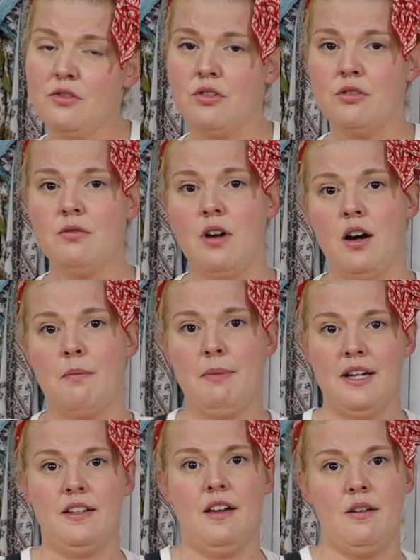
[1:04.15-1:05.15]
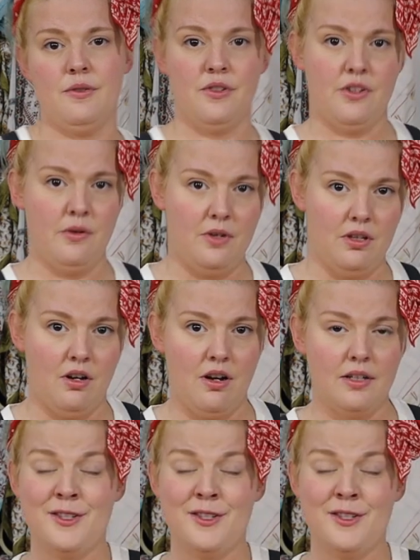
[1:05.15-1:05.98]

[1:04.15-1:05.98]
to our Bedgown sew along.